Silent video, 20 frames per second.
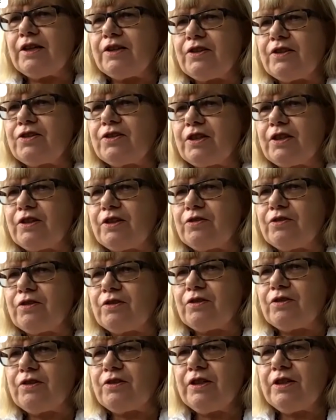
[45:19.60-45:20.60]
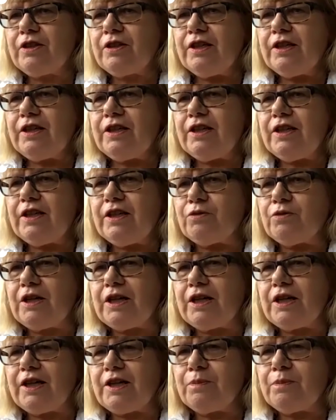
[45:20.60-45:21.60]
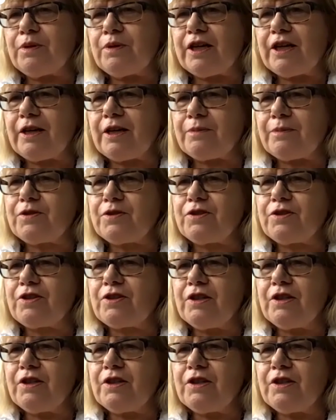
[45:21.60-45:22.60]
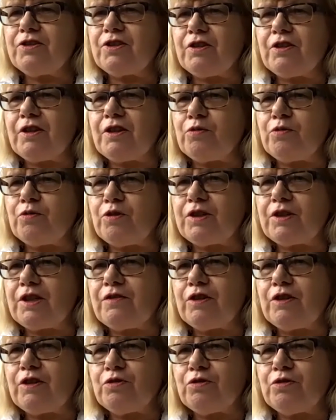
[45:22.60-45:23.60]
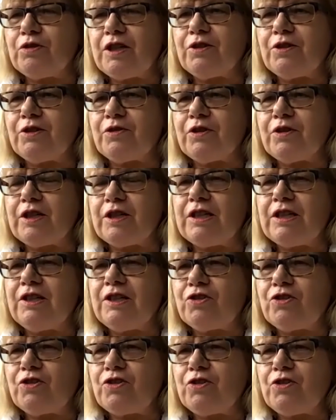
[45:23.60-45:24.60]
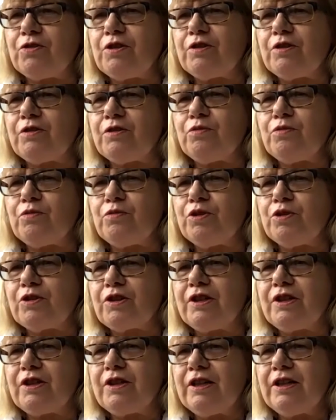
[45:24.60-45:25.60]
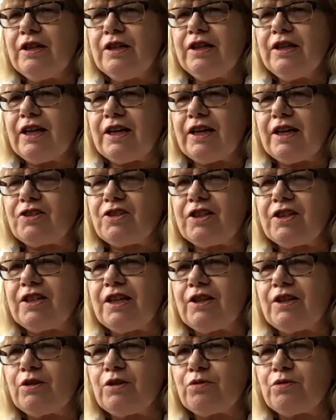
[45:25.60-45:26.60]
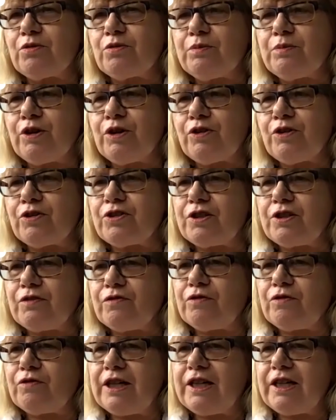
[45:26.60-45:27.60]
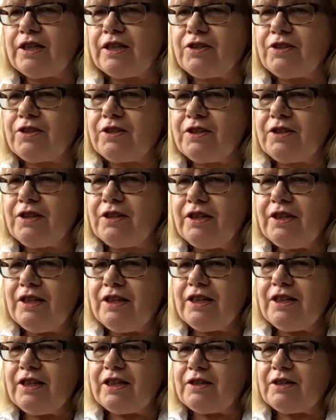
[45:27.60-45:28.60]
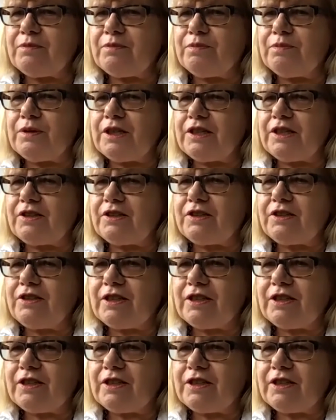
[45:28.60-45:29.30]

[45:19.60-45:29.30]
so that in a way, perhaps whatever your area is, you can work together in positive ways. But